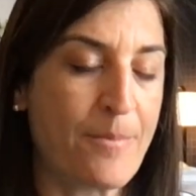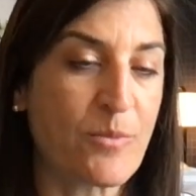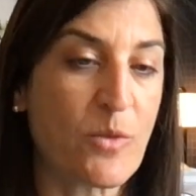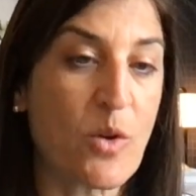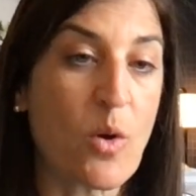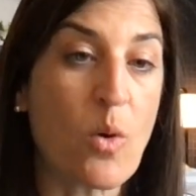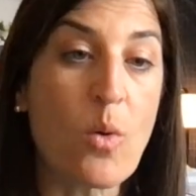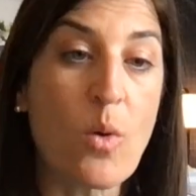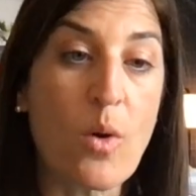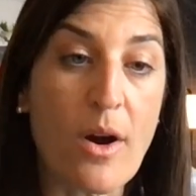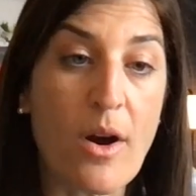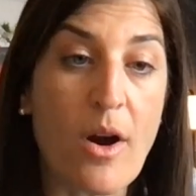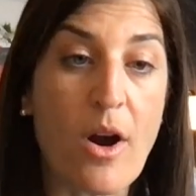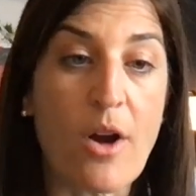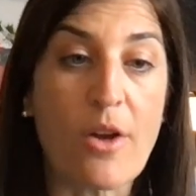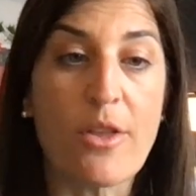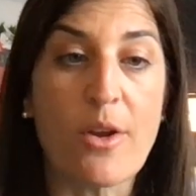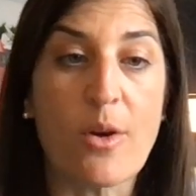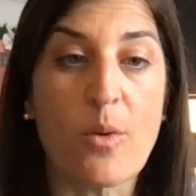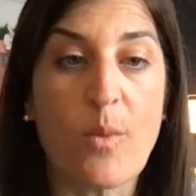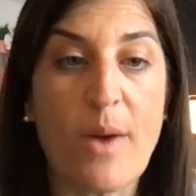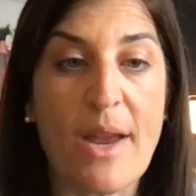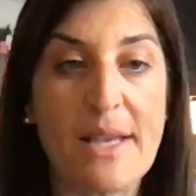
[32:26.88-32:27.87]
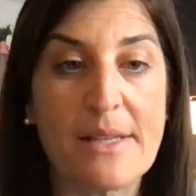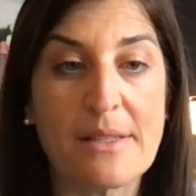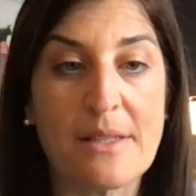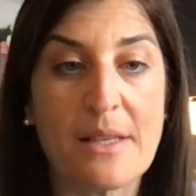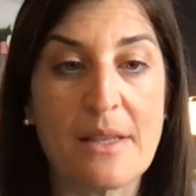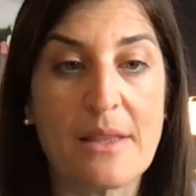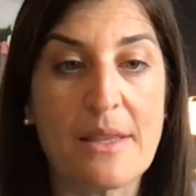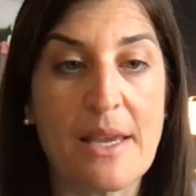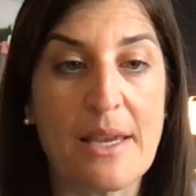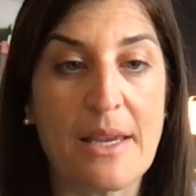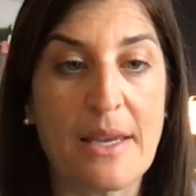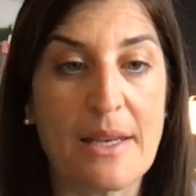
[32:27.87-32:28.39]
Or are there ways that
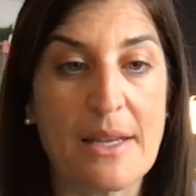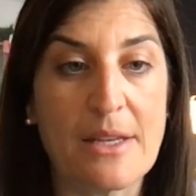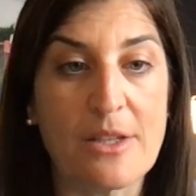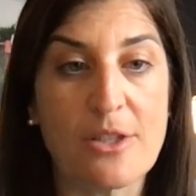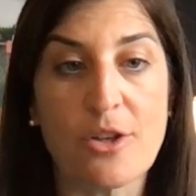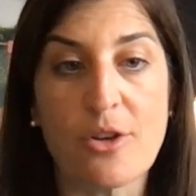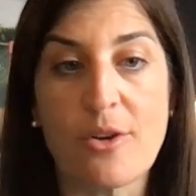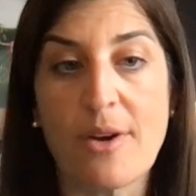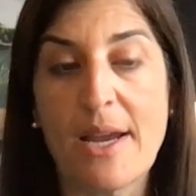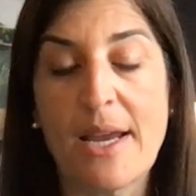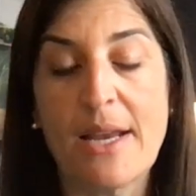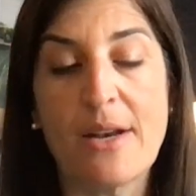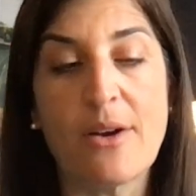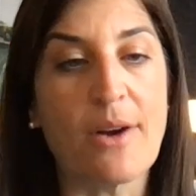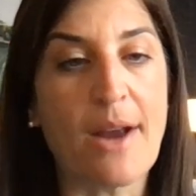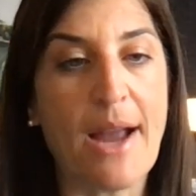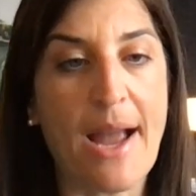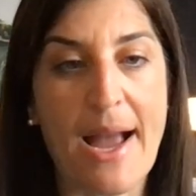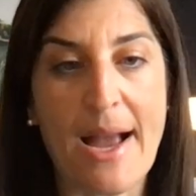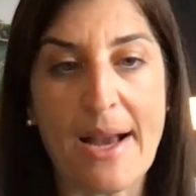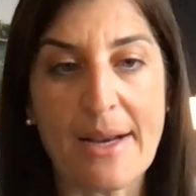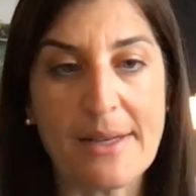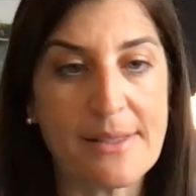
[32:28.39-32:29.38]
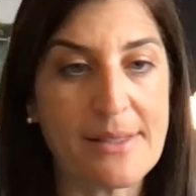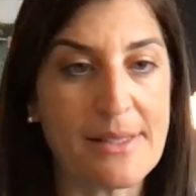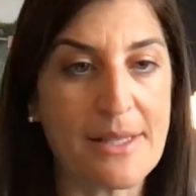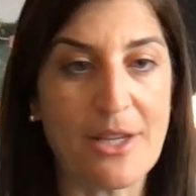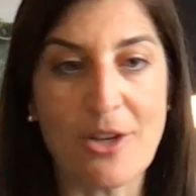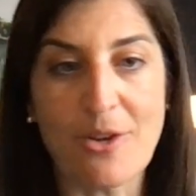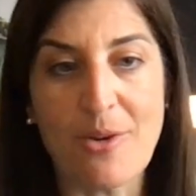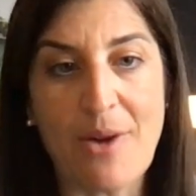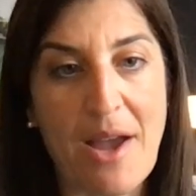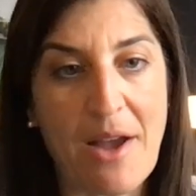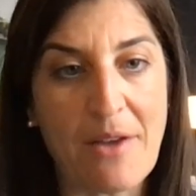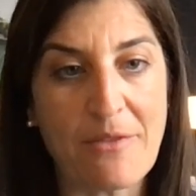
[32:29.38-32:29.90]
they can integrate, or hacks that
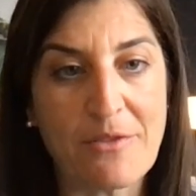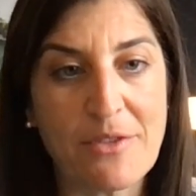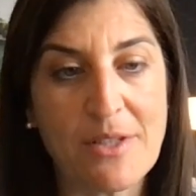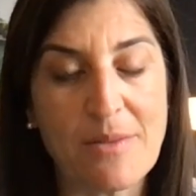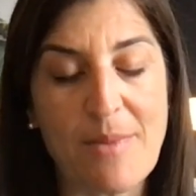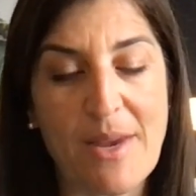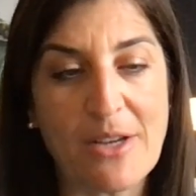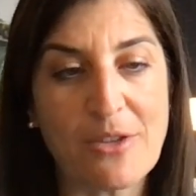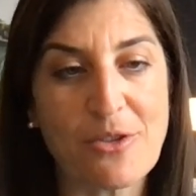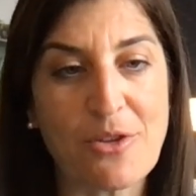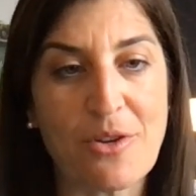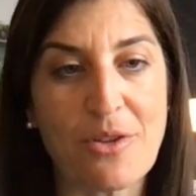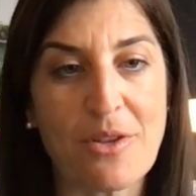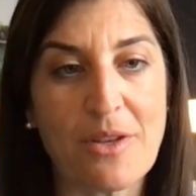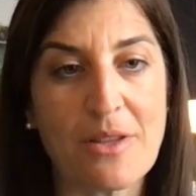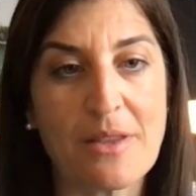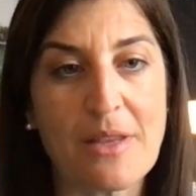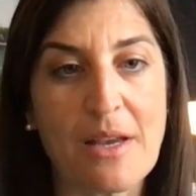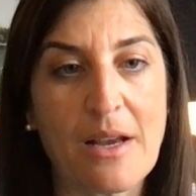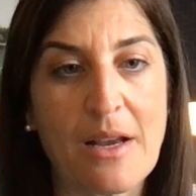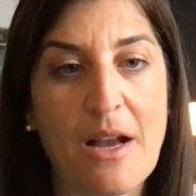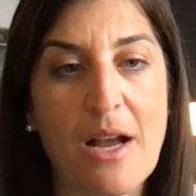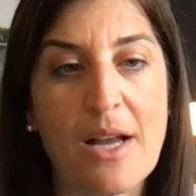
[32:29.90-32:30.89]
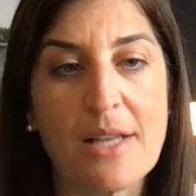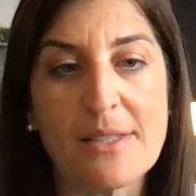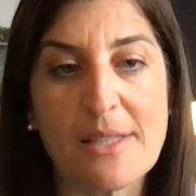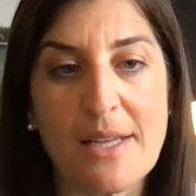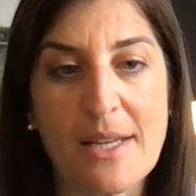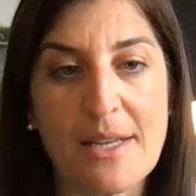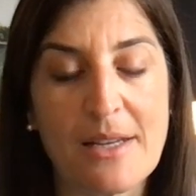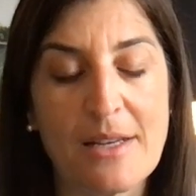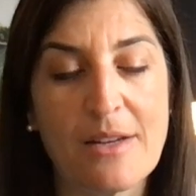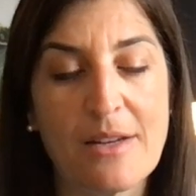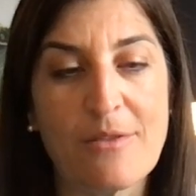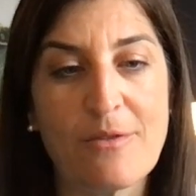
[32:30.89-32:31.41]
you have to make sure that the
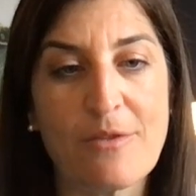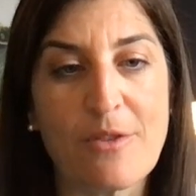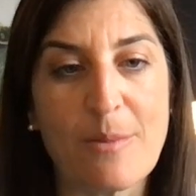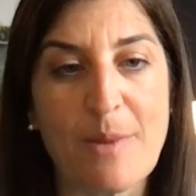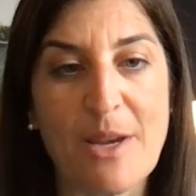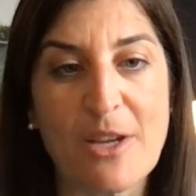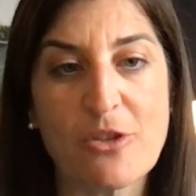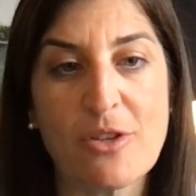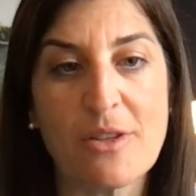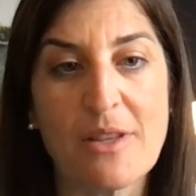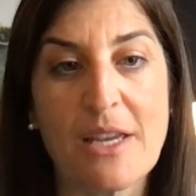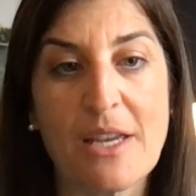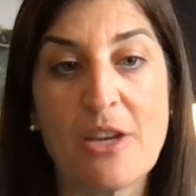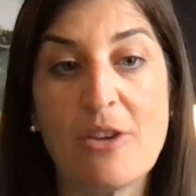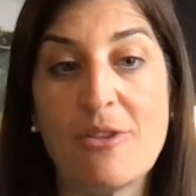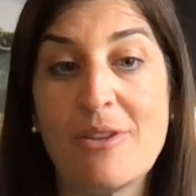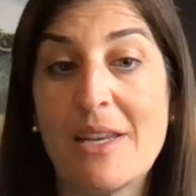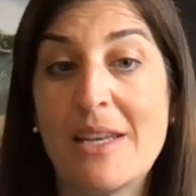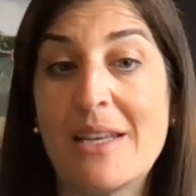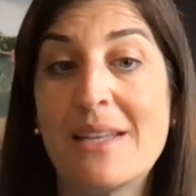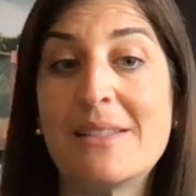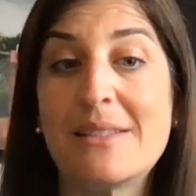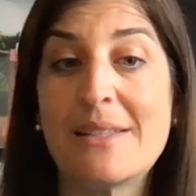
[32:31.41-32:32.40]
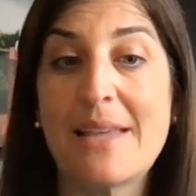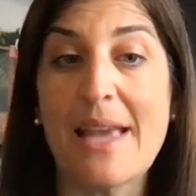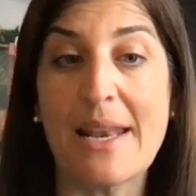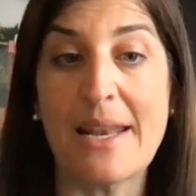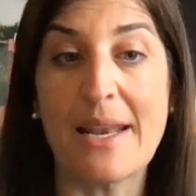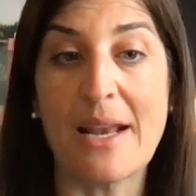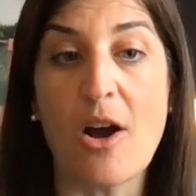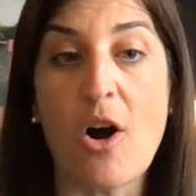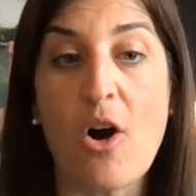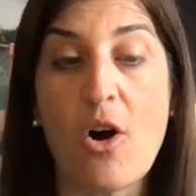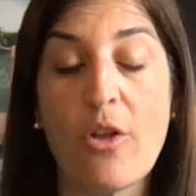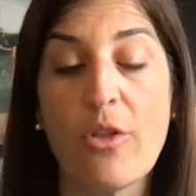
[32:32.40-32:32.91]
content and information that you need is
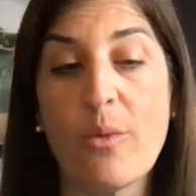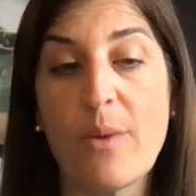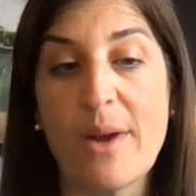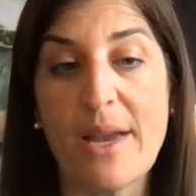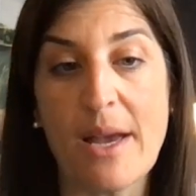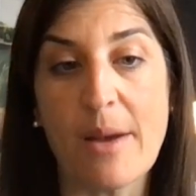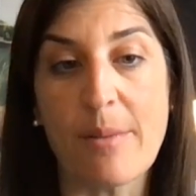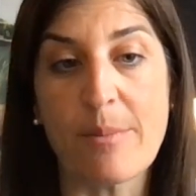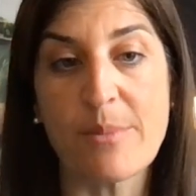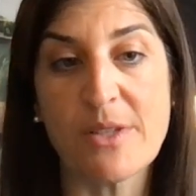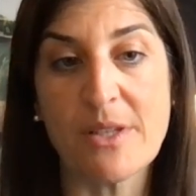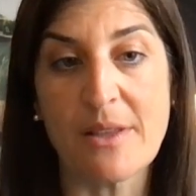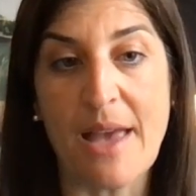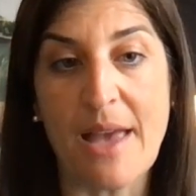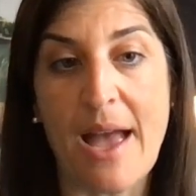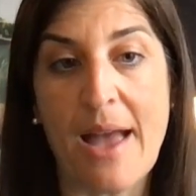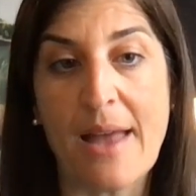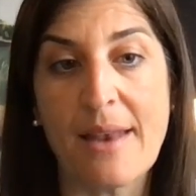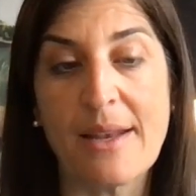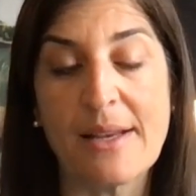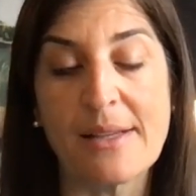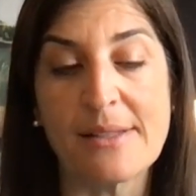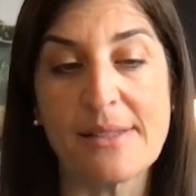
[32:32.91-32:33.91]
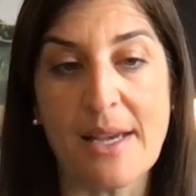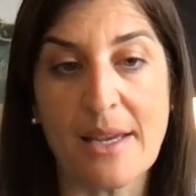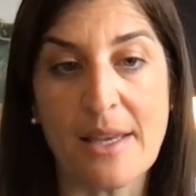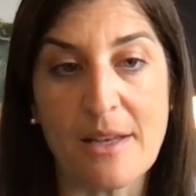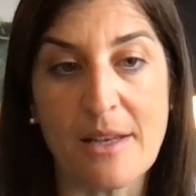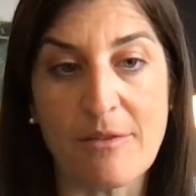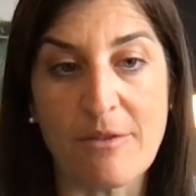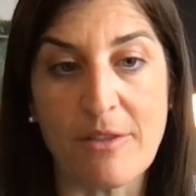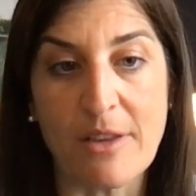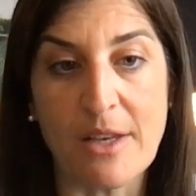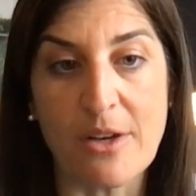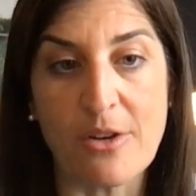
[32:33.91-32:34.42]
getting all the way up to that
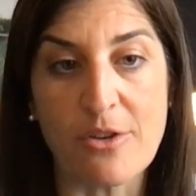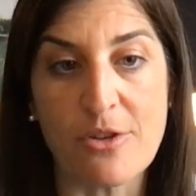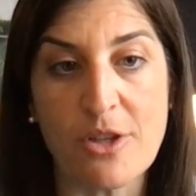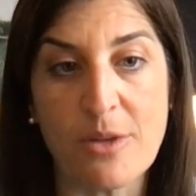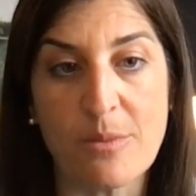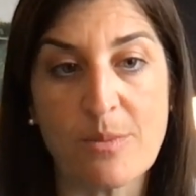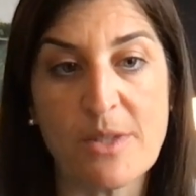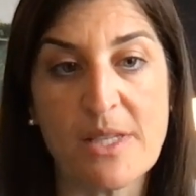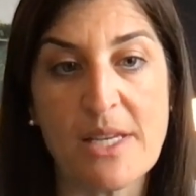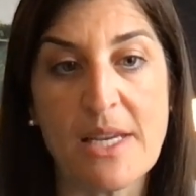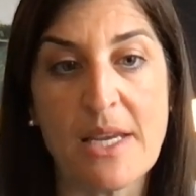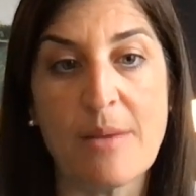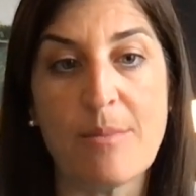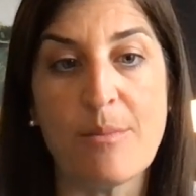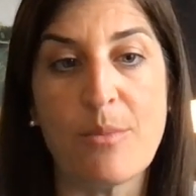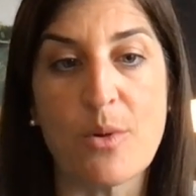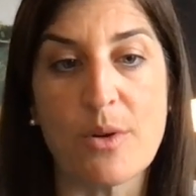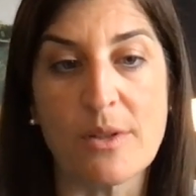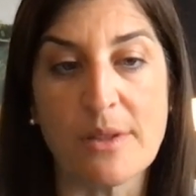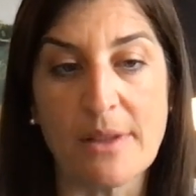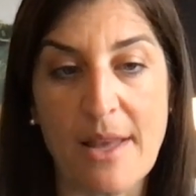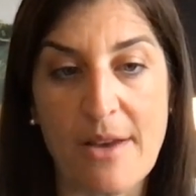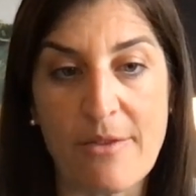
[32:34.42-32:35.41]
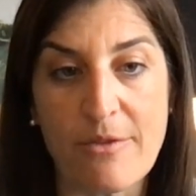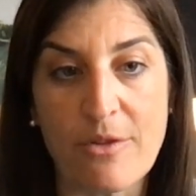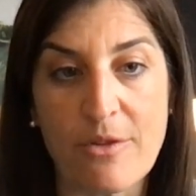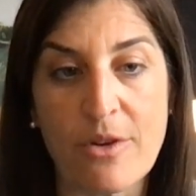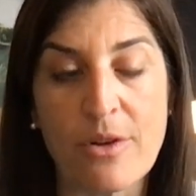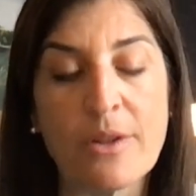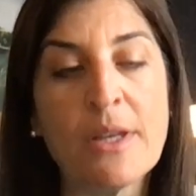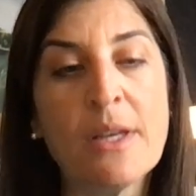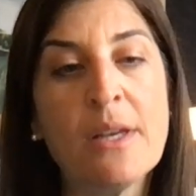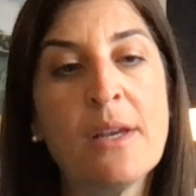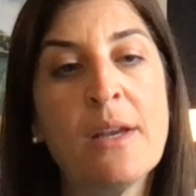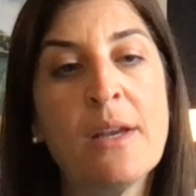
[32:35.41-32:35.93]
executive leadership team, board level,